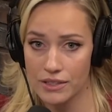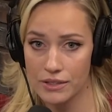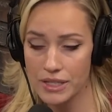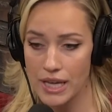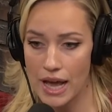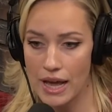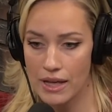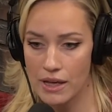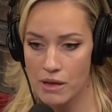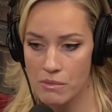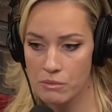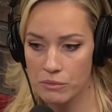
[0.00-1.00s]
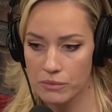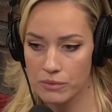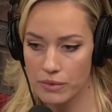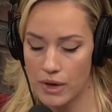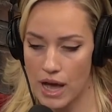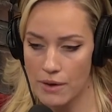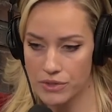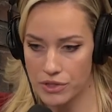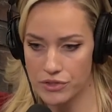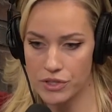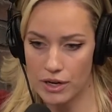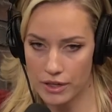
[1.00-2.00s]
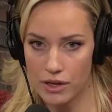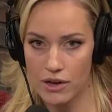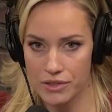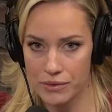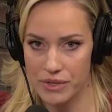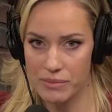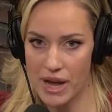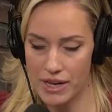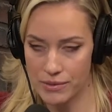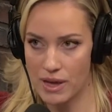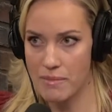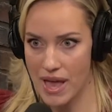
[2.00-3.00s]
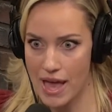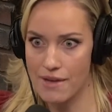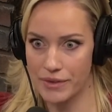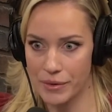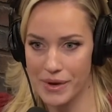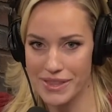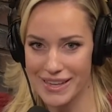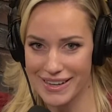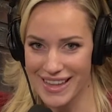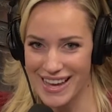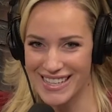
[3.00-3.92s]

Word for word: So yeah, um, I was a starter also in Dubai, so I met everyone there that